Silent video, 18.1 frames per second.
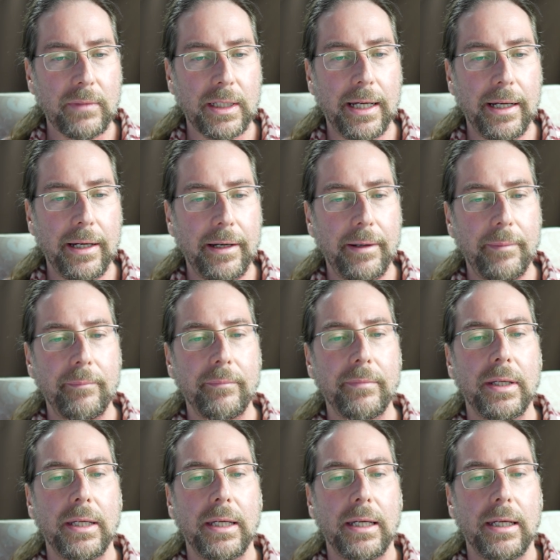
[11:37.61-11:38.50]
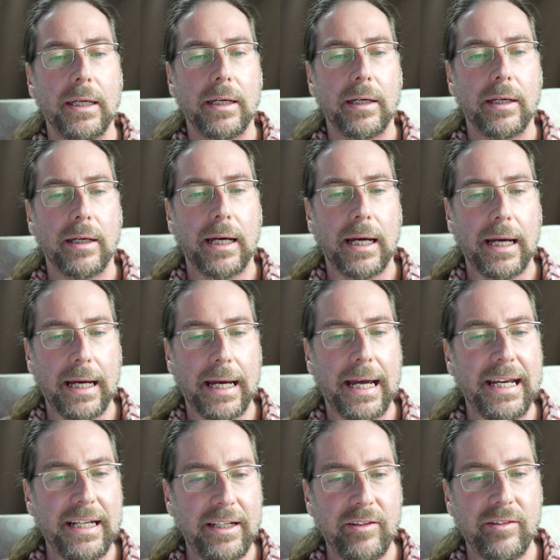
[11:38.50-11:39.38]

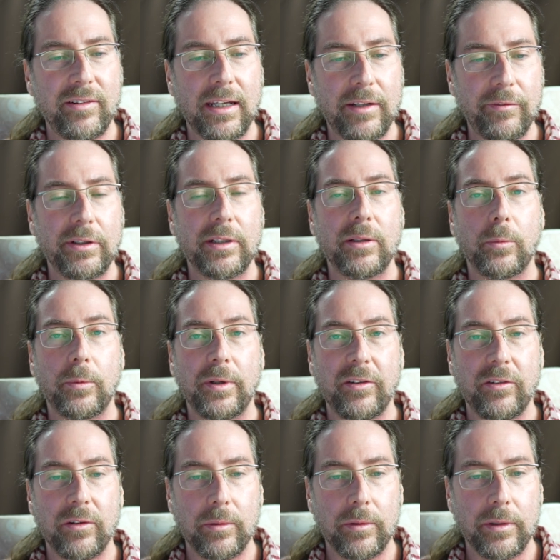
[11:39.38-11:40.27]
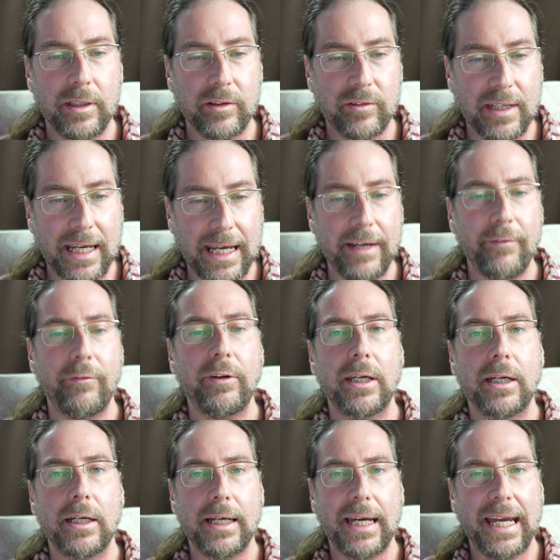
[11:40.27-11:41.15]
ID.7, which is
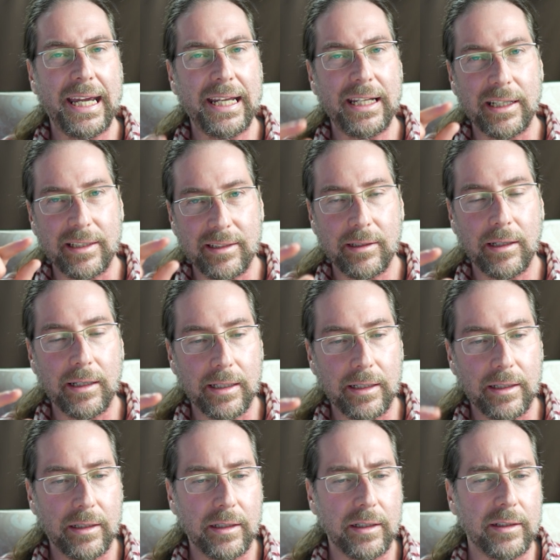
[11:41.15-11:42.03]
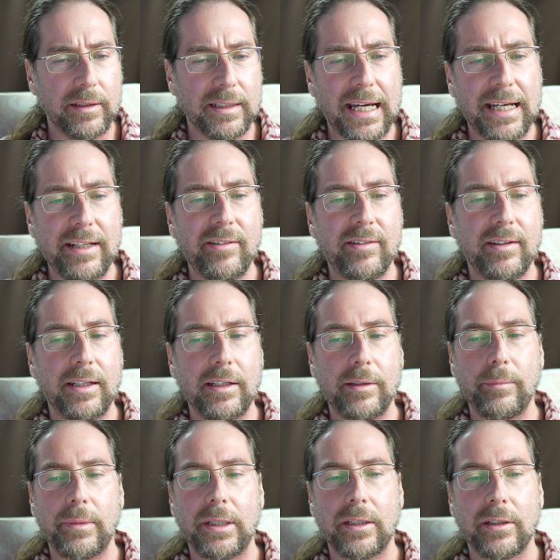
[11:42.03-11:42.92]
heavier and at 9
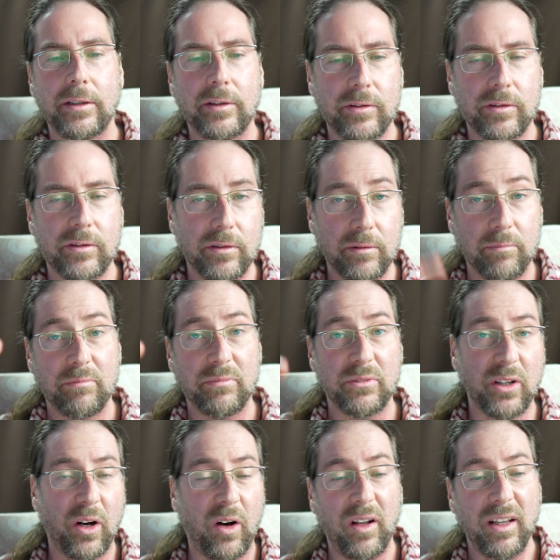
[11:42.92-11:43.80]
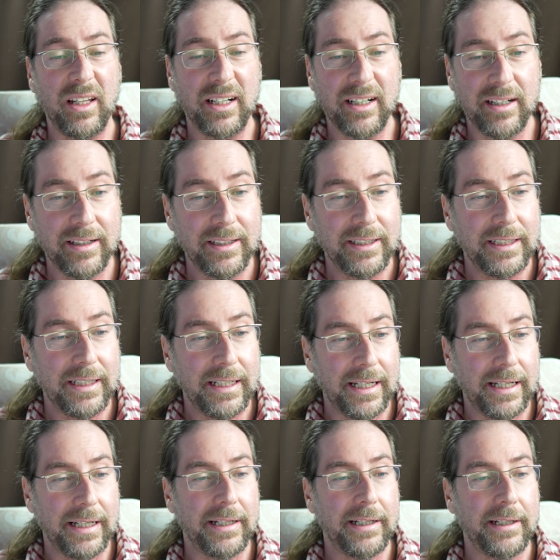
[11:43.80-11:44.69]
centimeters taller,
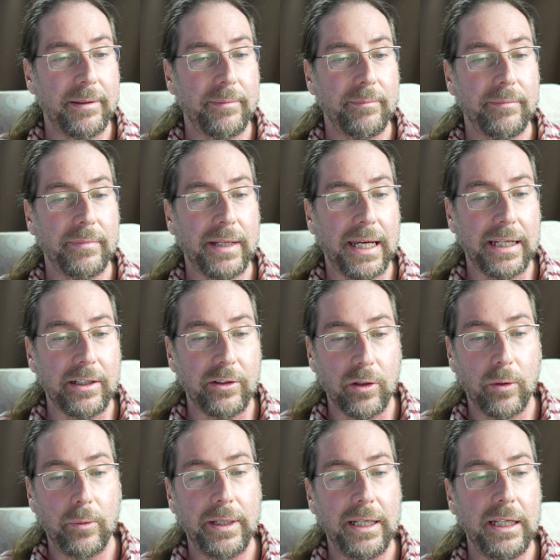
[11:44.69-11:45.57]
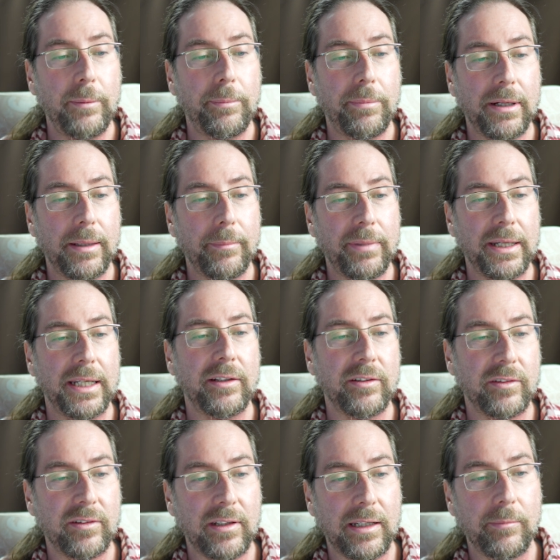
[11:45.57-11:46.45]
and no heat pump, had
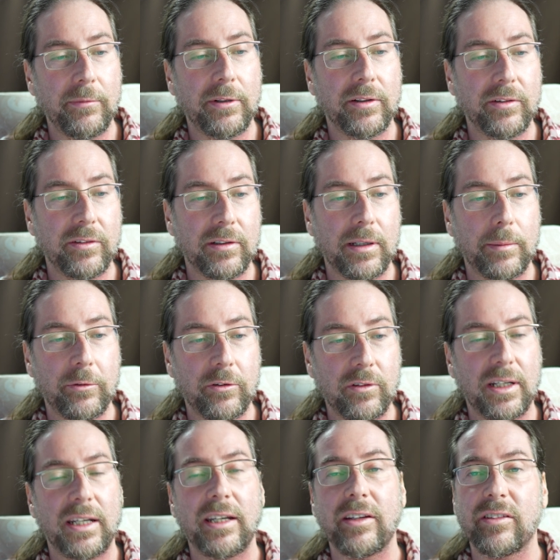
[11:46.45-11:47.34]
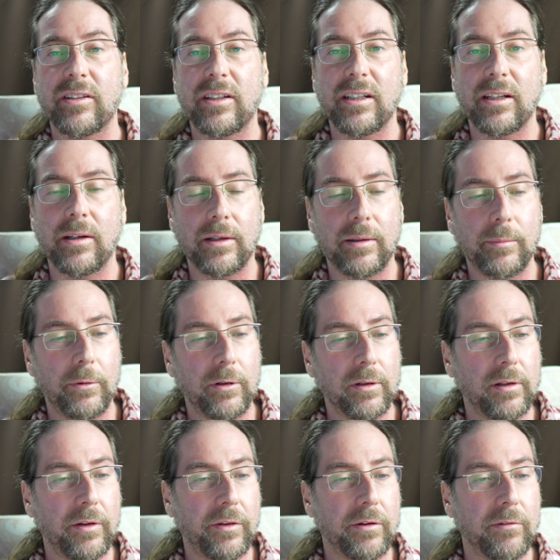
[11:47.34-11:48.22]
the same consumption as a
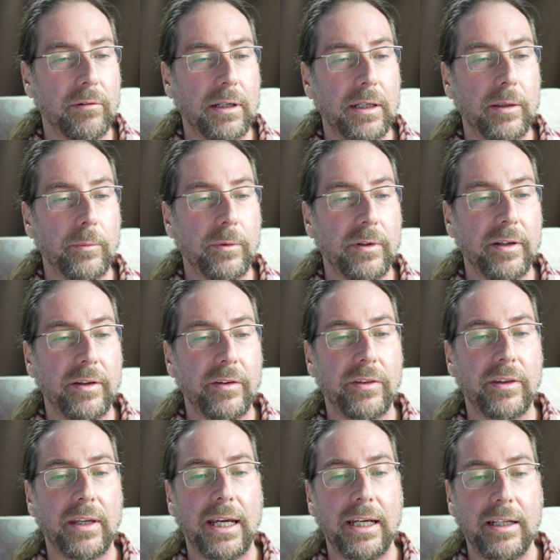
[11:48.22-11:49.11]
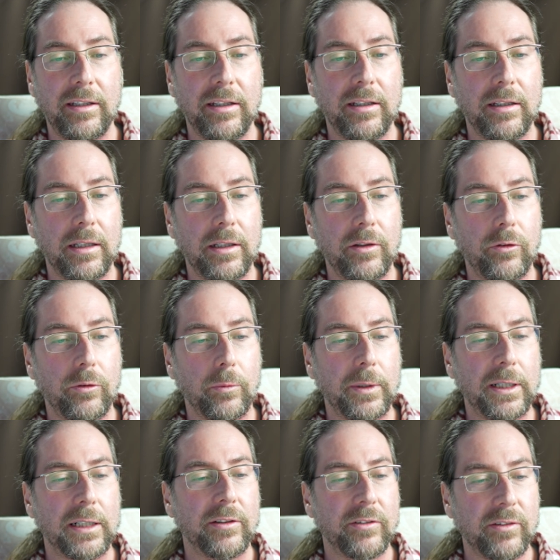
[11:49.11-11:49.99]
Model 3 with 18-inch
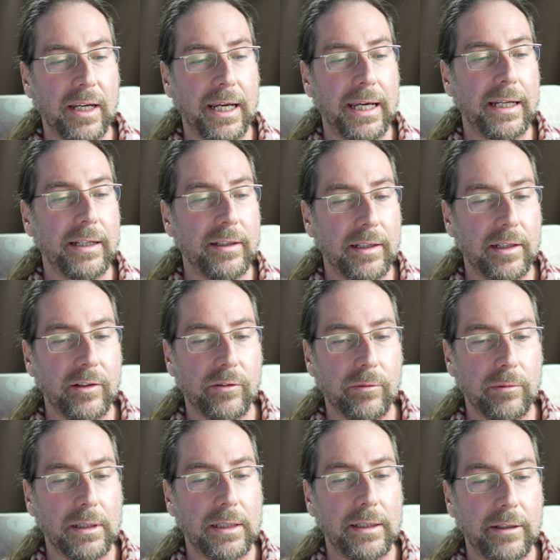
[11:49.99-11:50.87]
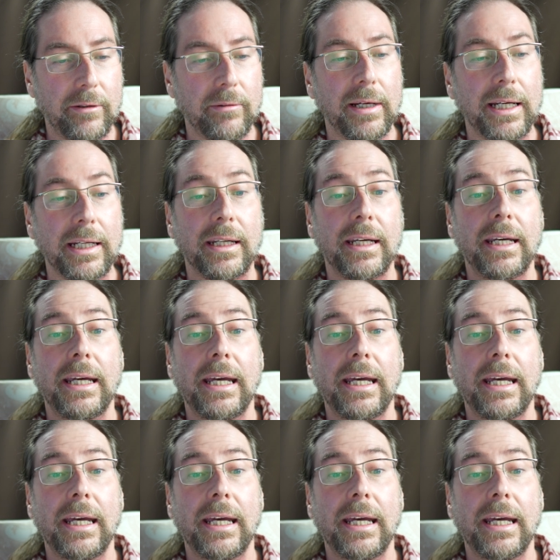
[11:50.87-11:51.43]
wheels, and that's really great.